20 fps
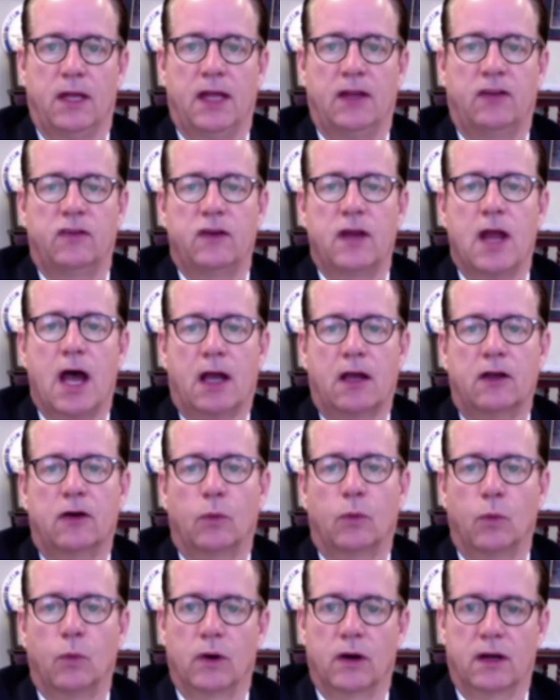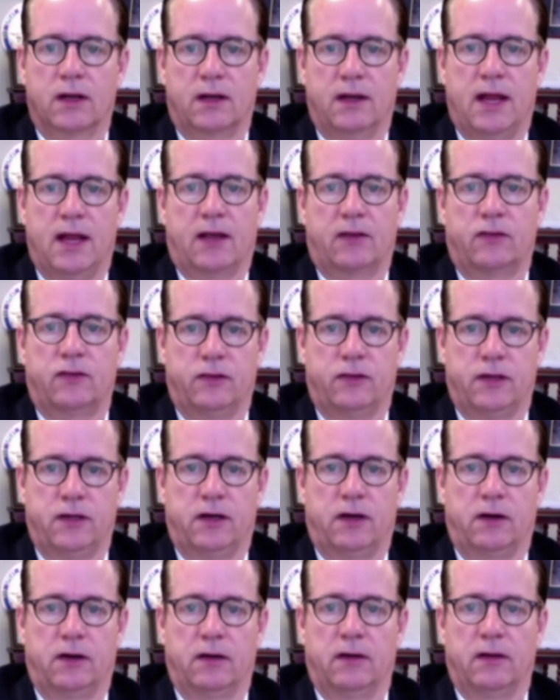It's not going to work next
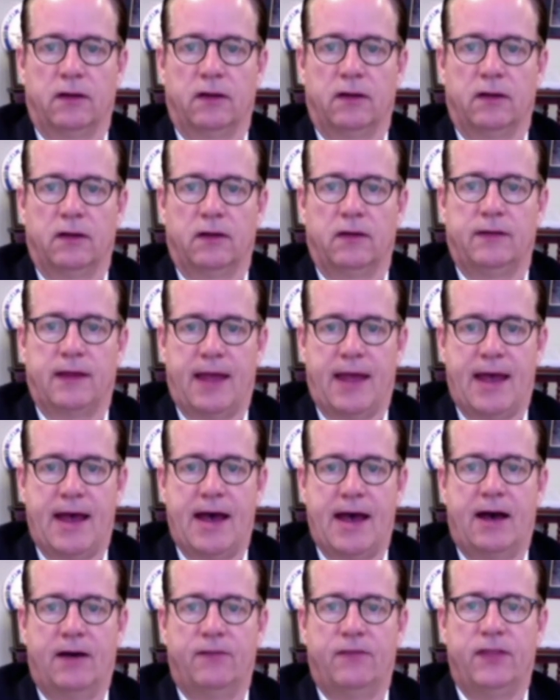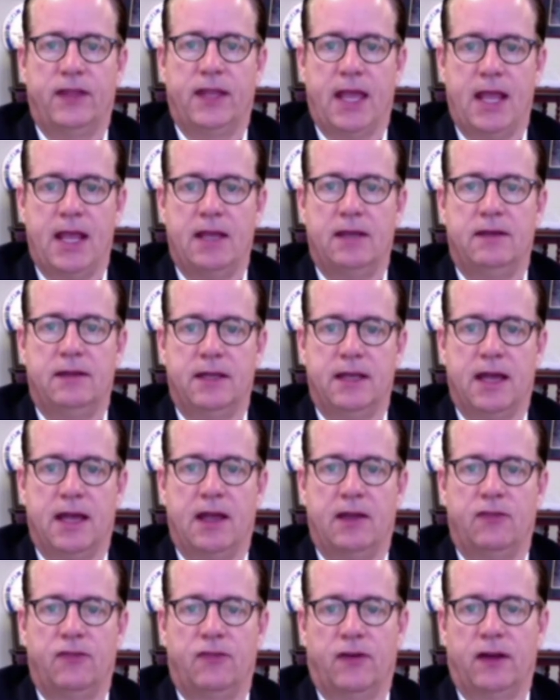year to have the
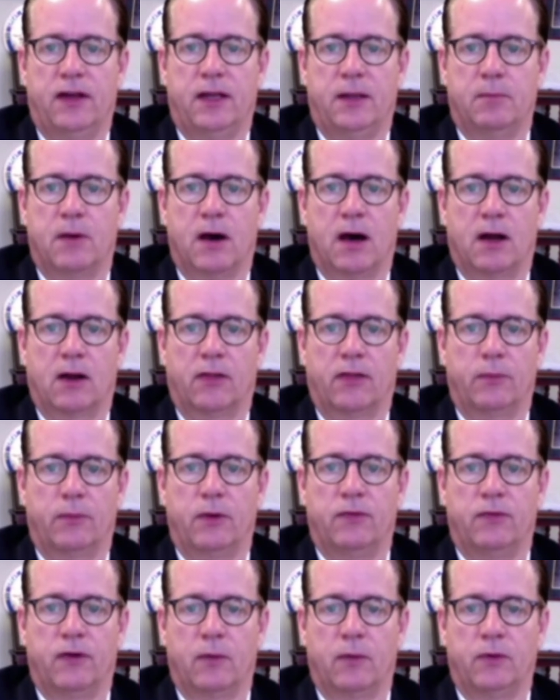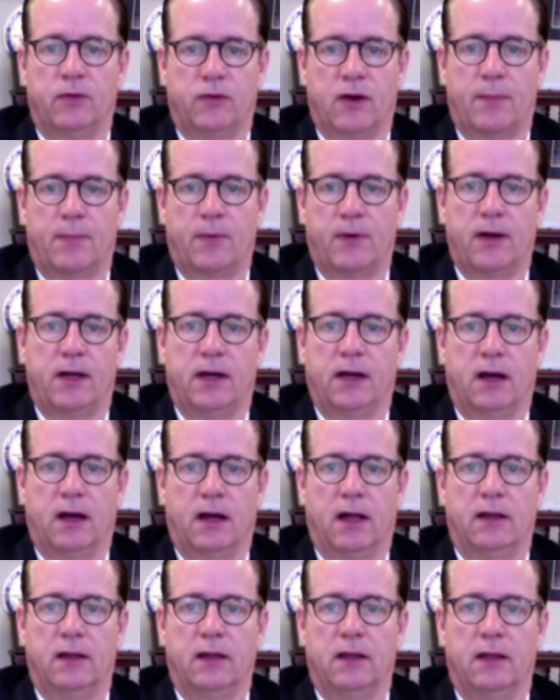ADA funding model that we've always operated
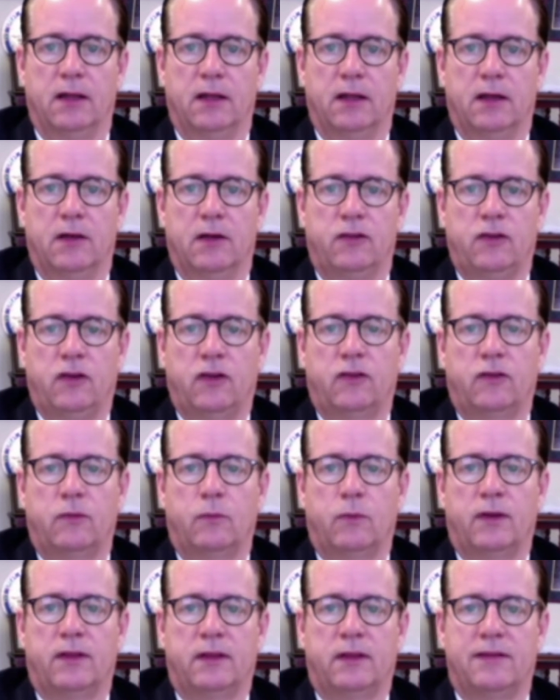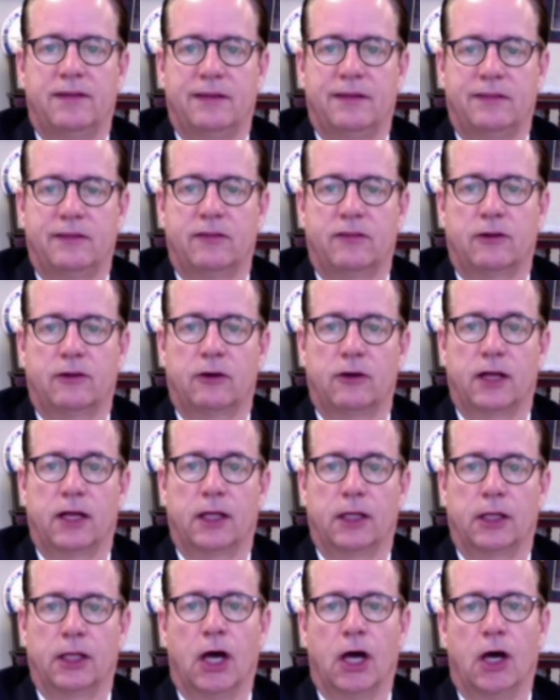on. Just with the distance
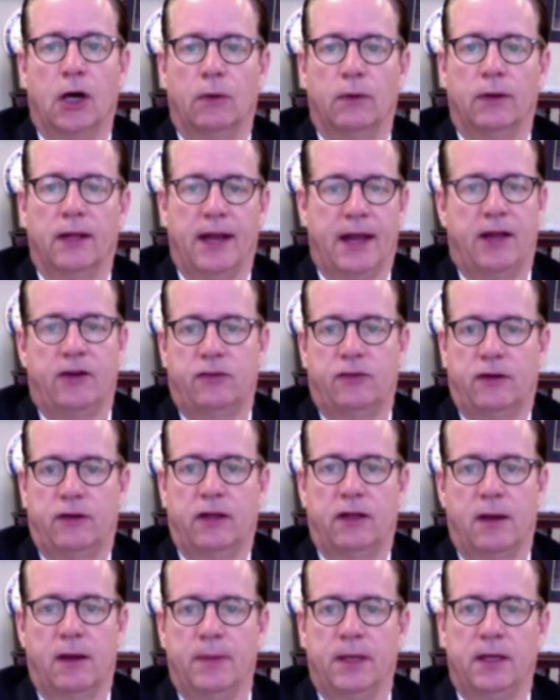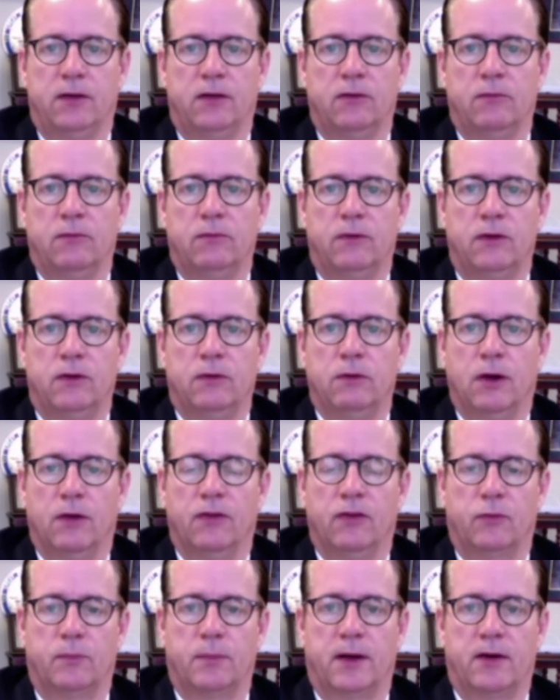learning alone, and Andrea, I mean, you know
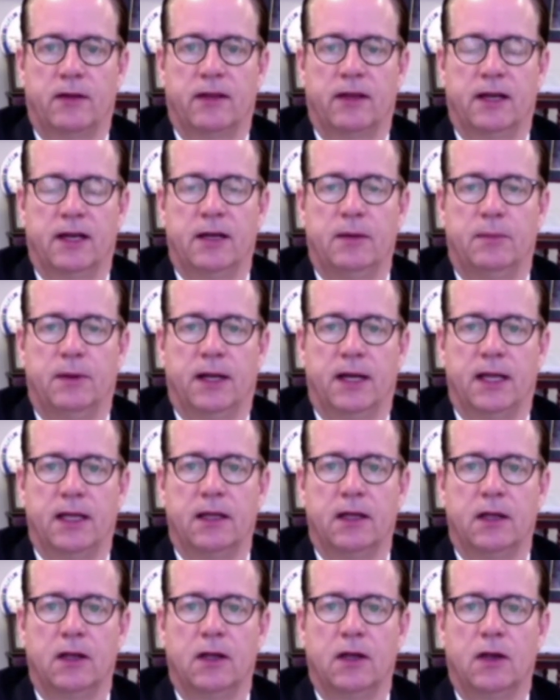this better than anybody,